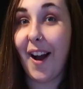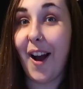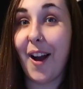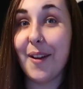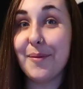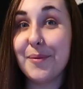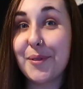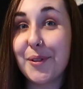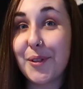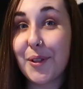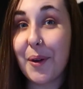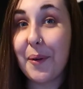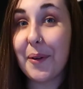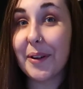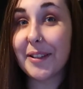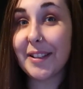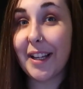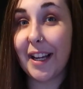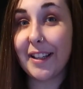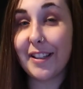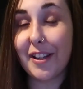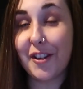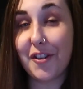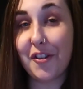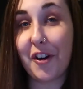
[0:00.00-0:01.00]
I'm so
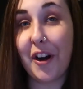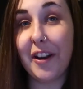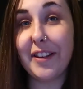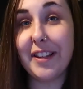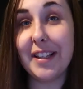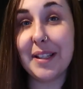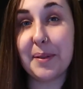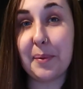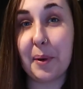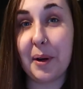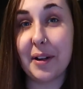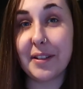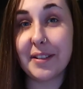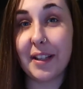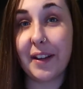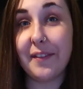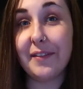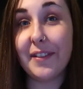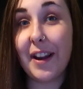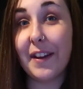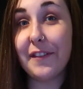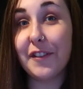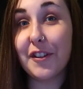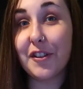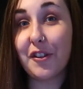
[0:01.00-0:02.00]
excited to try this one because I've
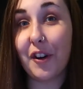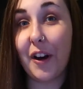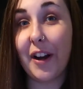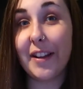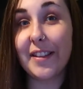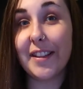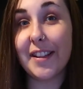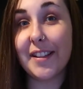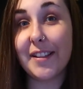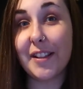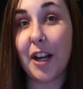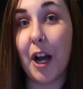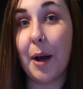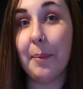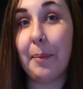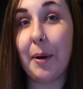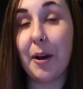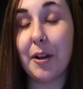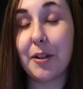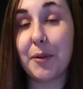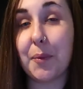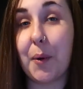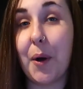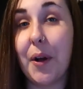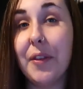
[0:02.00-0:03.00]
never tried the
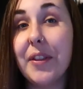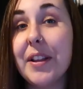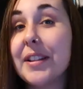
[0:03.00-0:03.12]
Starbucks one.